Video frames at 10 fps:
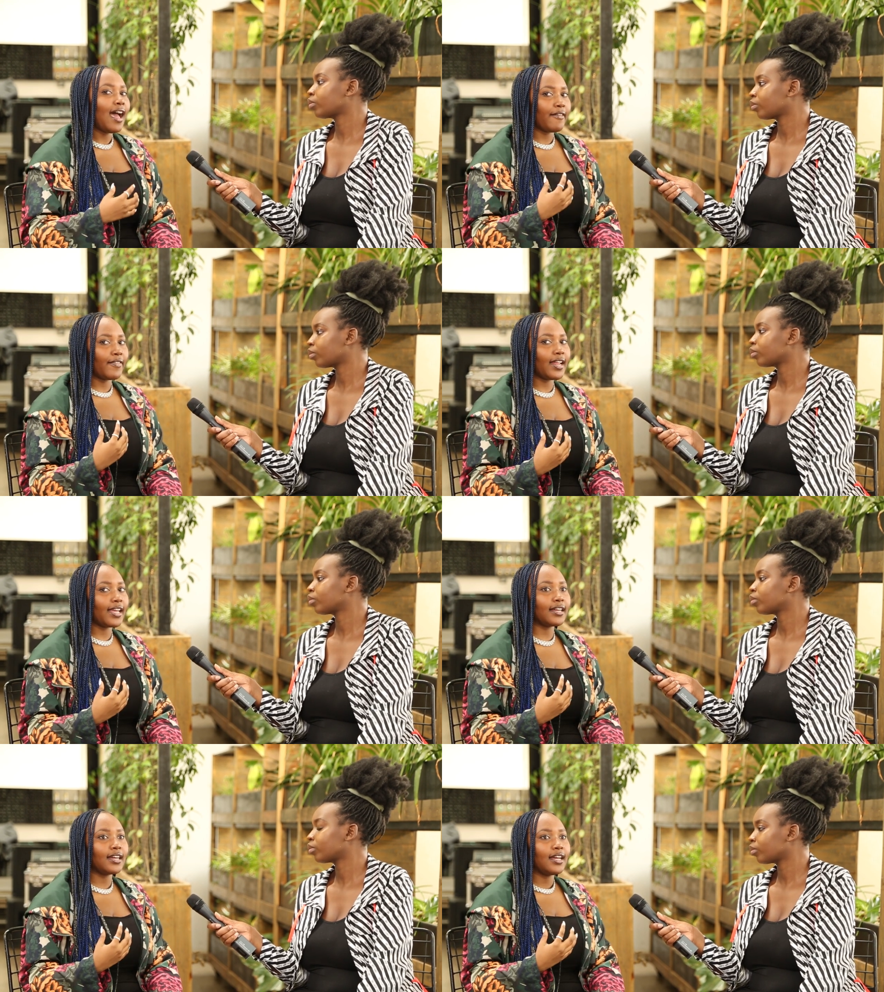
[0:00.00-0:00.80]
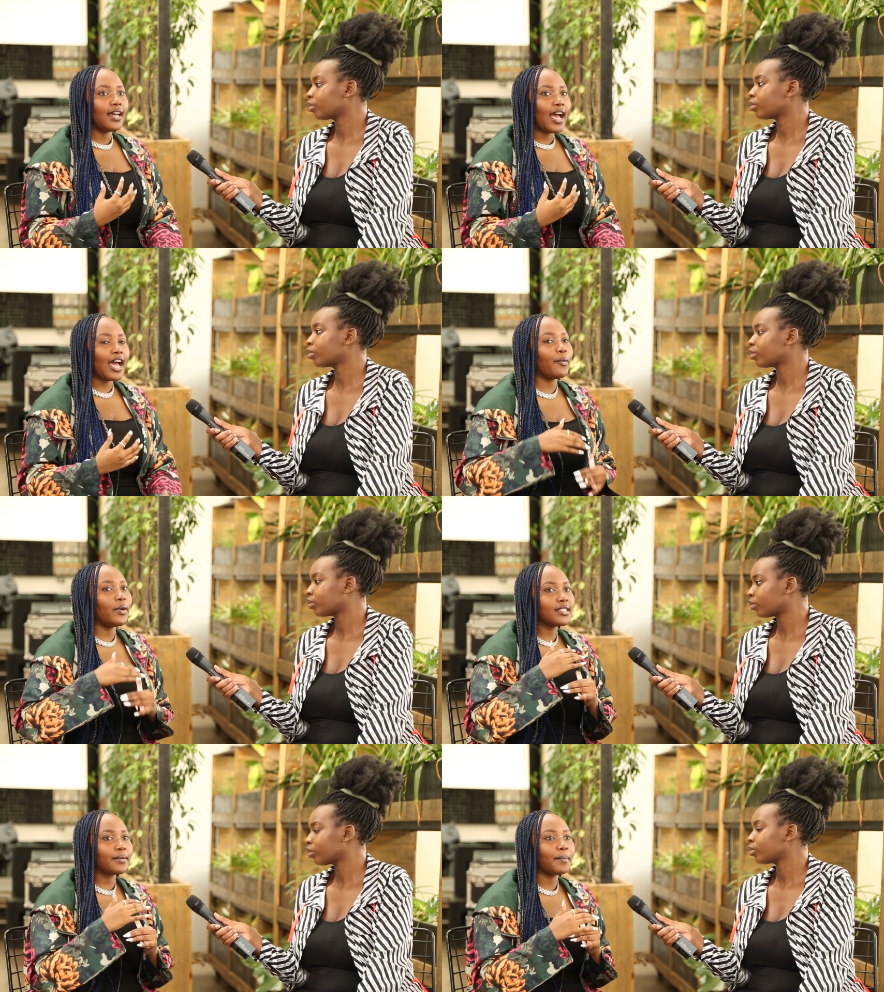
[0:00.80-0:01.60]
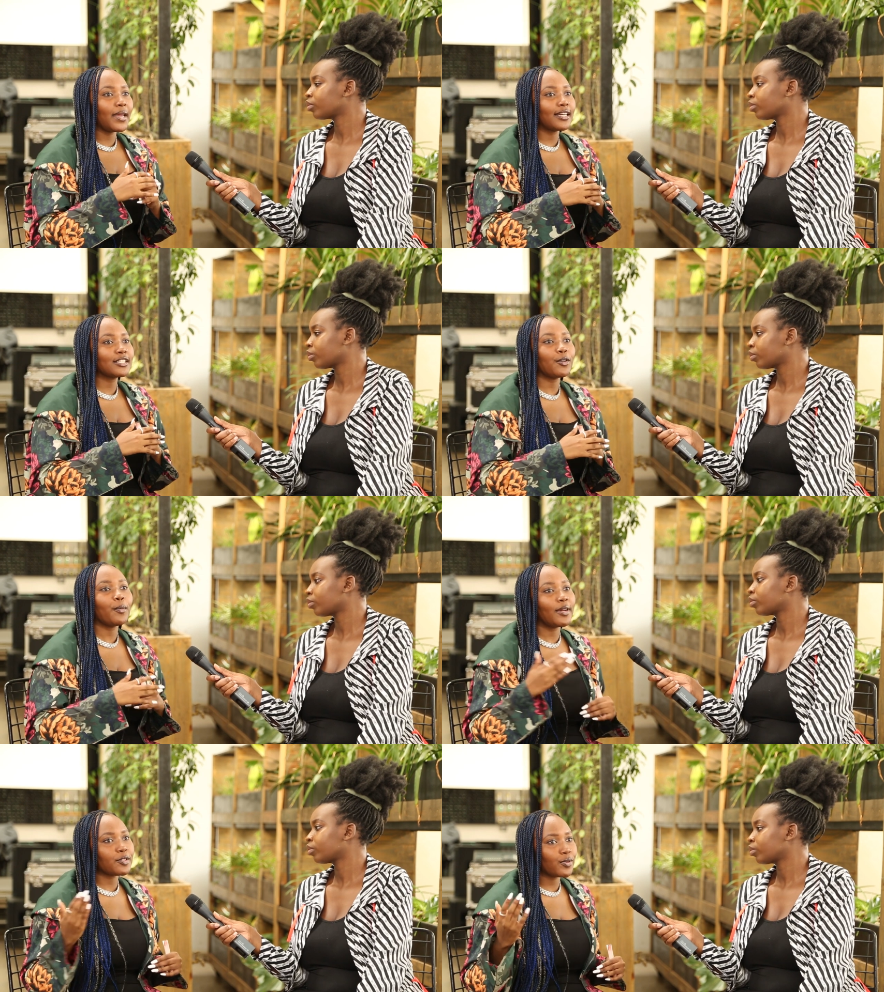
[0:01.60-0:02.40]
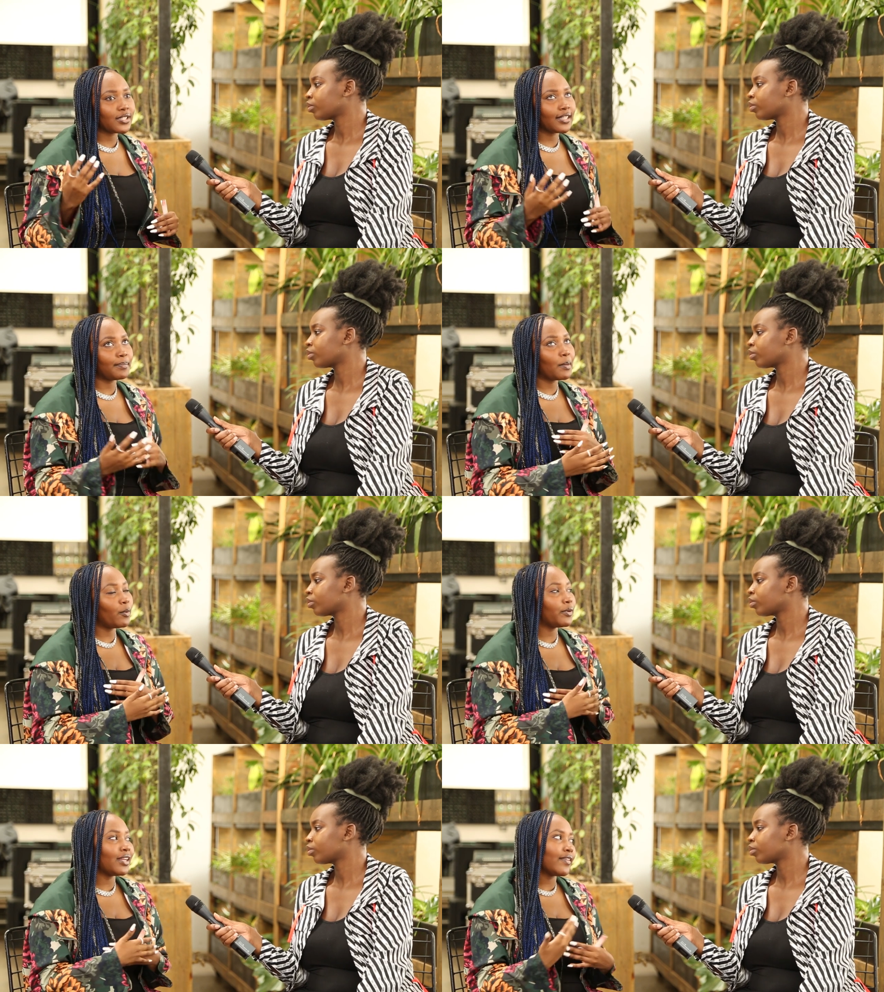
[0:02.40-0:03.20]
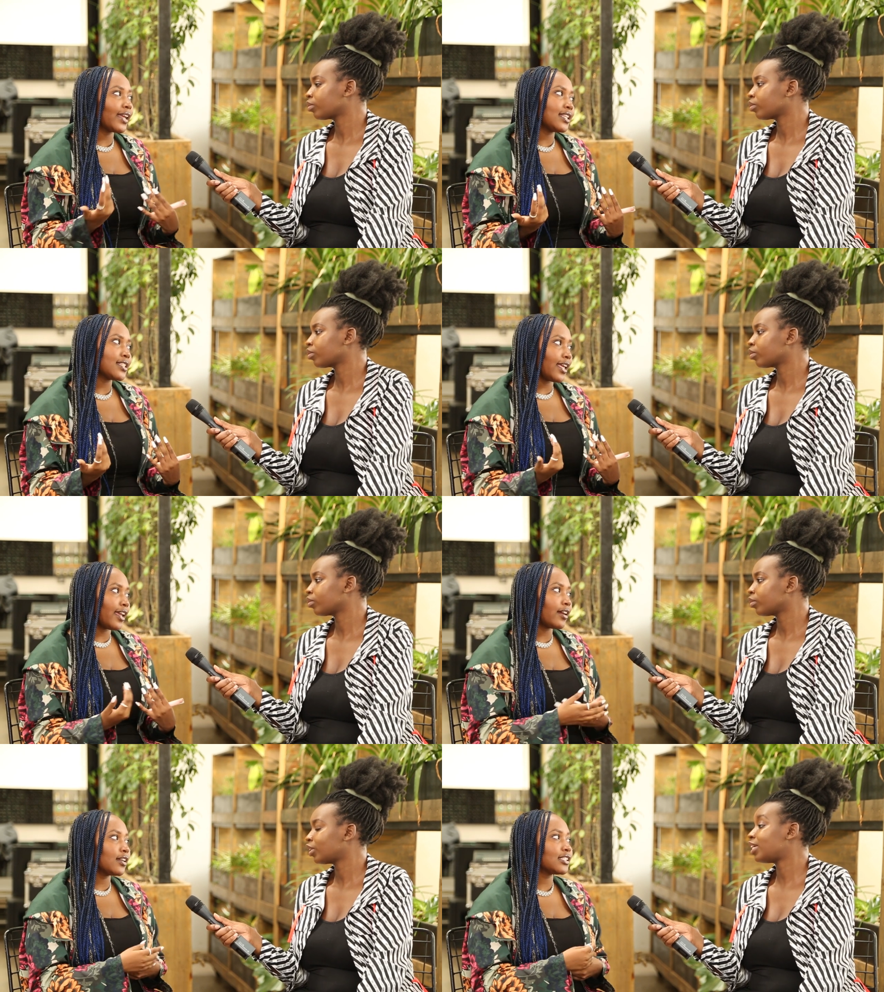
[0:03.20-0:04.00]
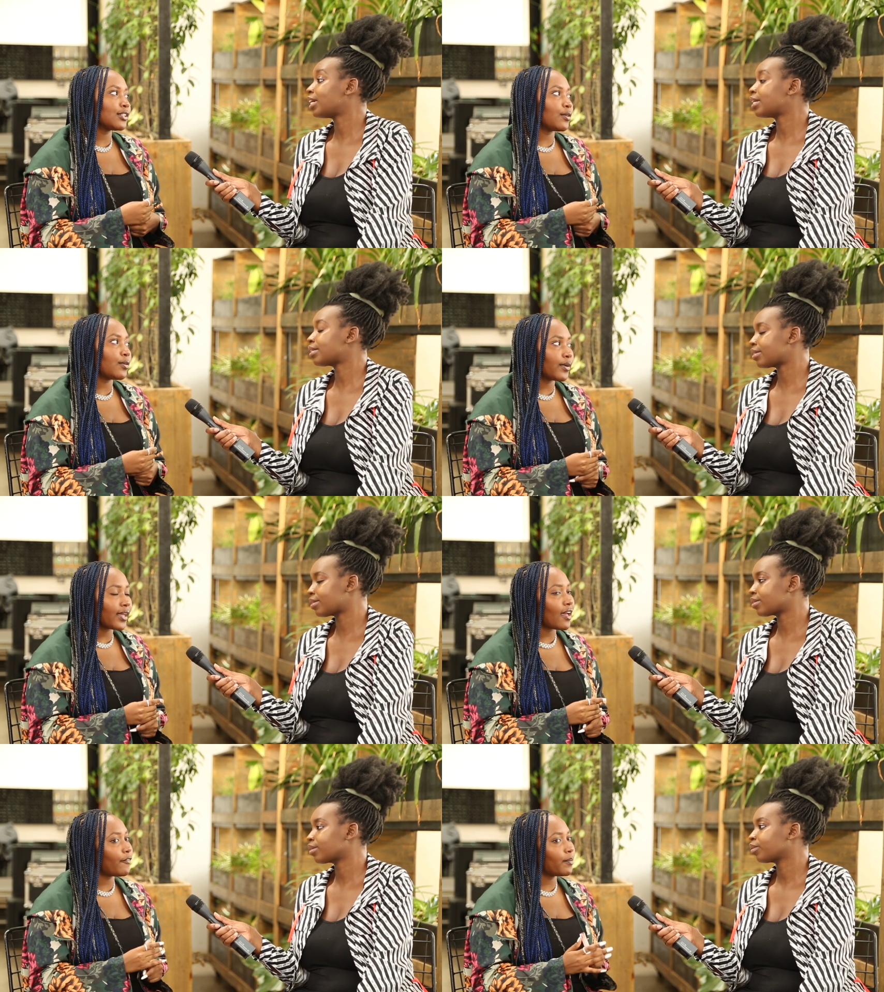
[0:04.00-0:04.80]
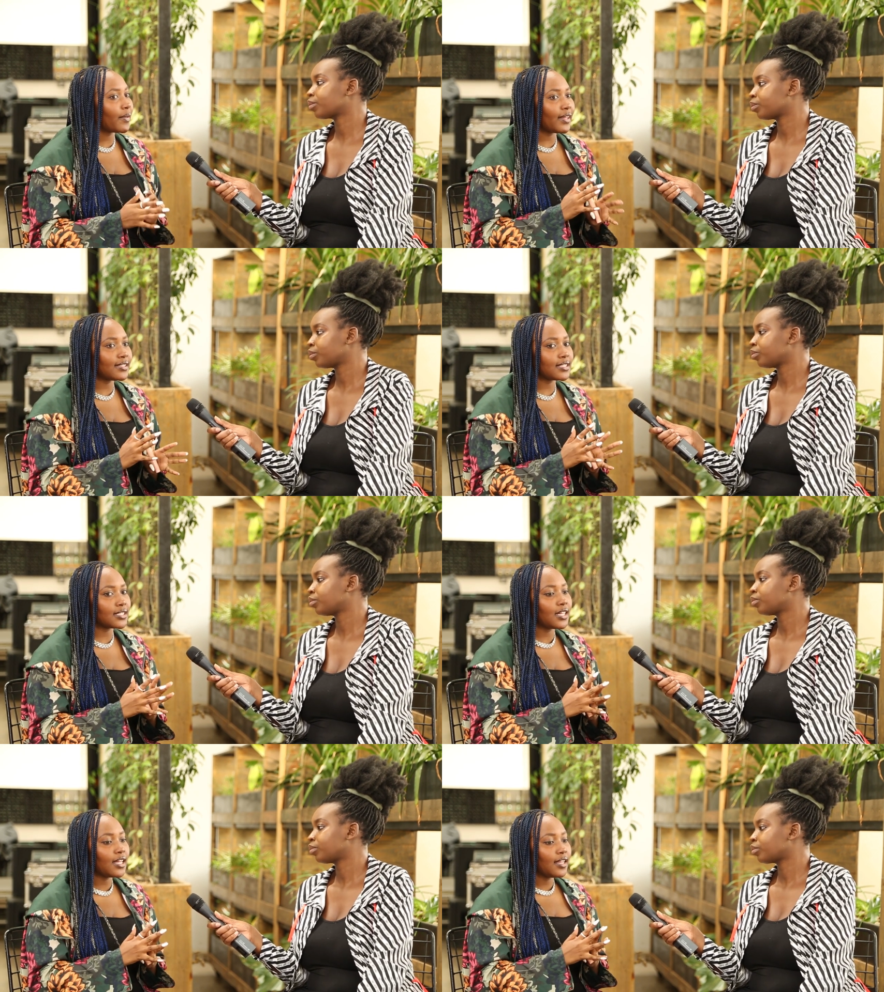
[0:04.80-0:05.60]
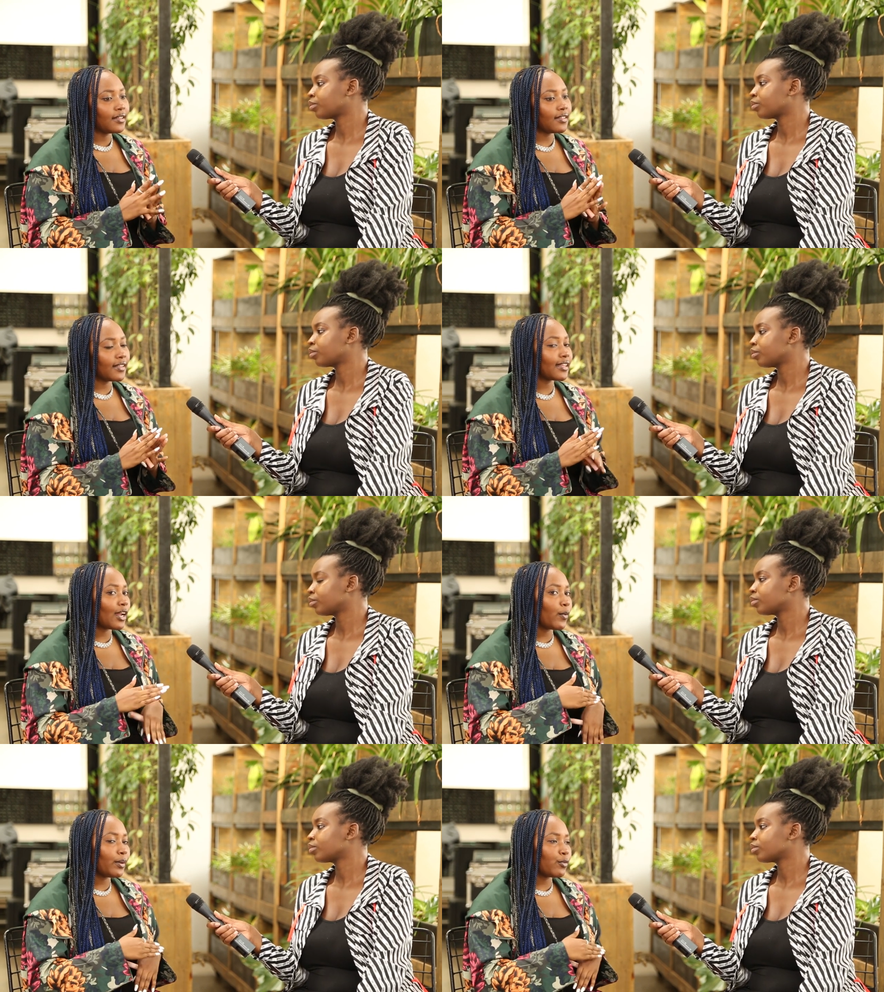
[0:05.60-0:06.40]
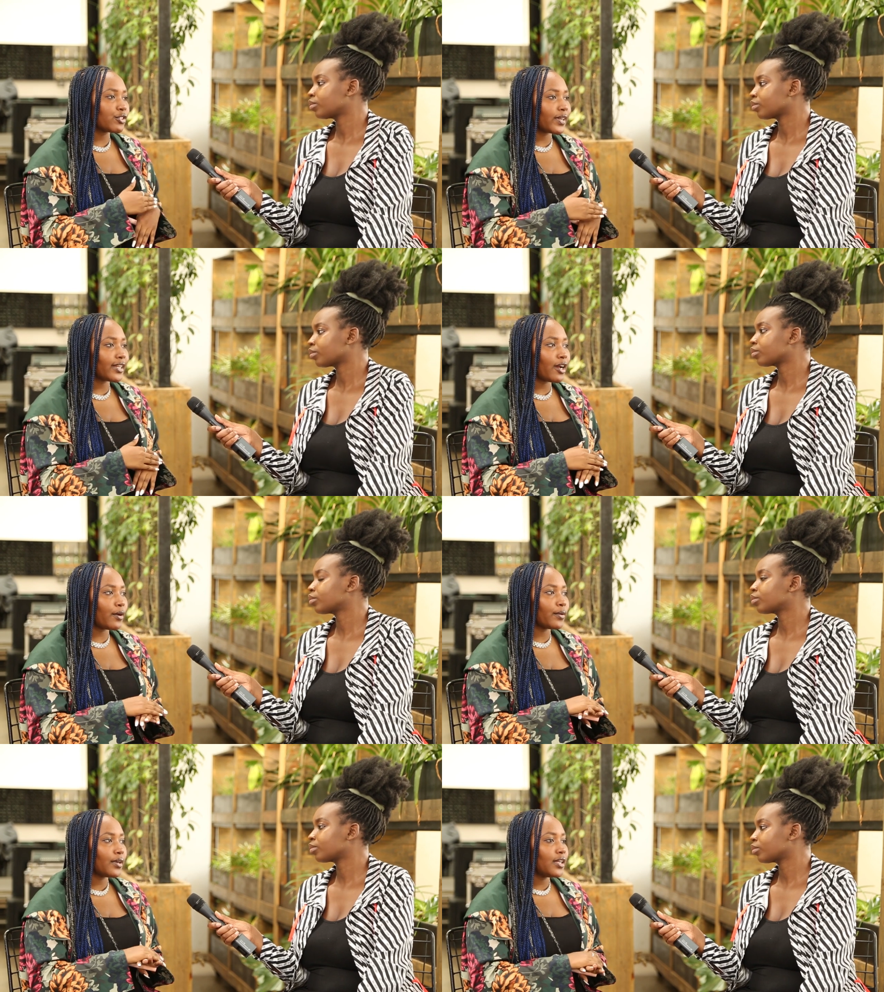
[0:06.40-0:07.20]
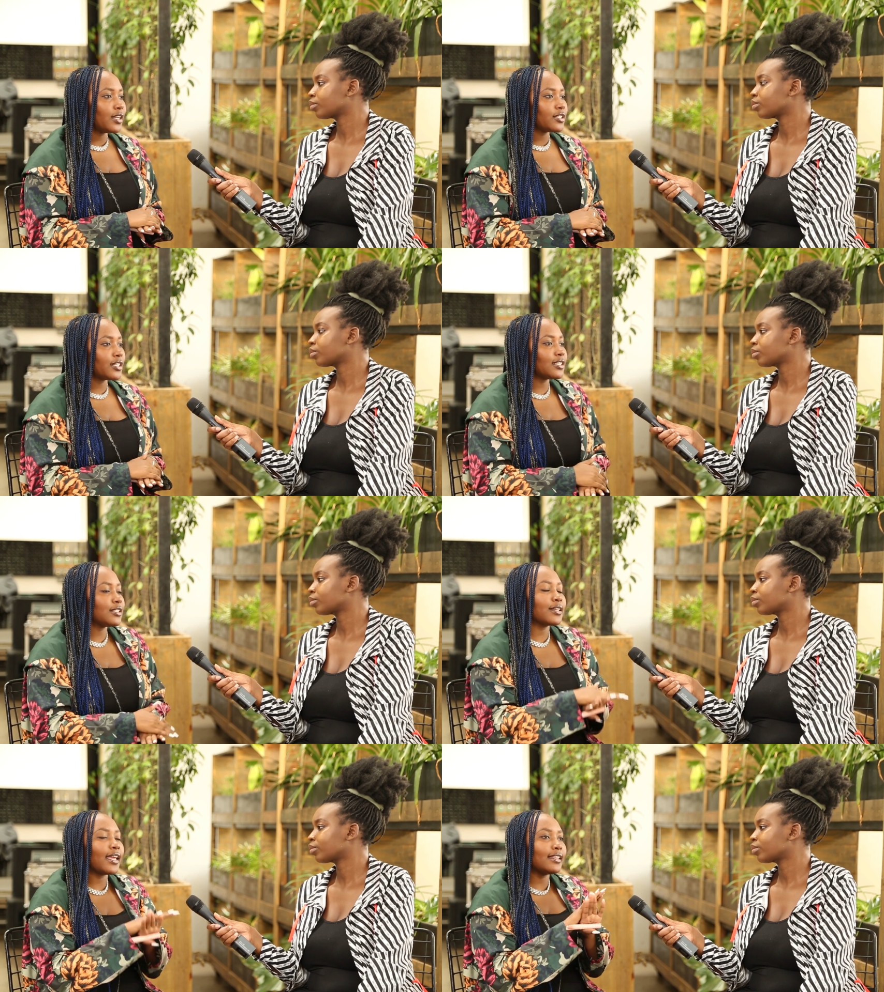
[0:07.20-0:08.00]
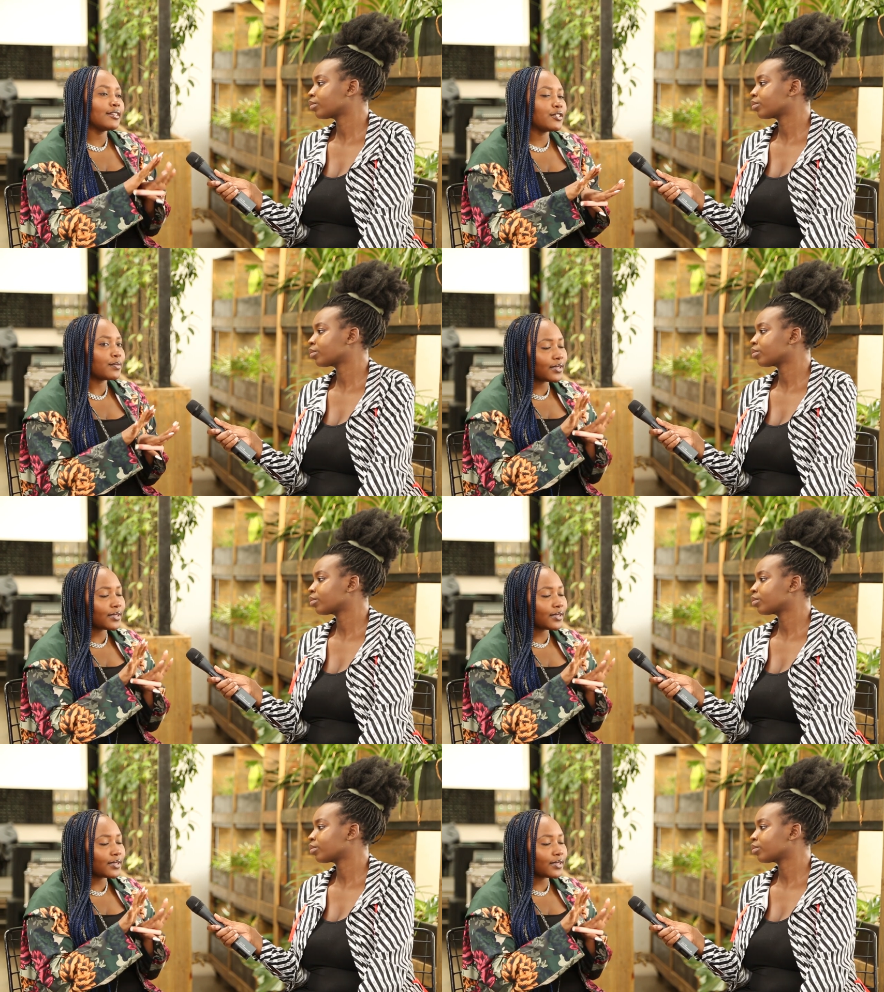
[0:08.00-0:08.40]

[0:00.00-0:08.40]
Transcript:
Speaker 1: I feel like I don't want to make so much music that people will never get to hear. So yeah, for me that's the thing that I want most right now, just to get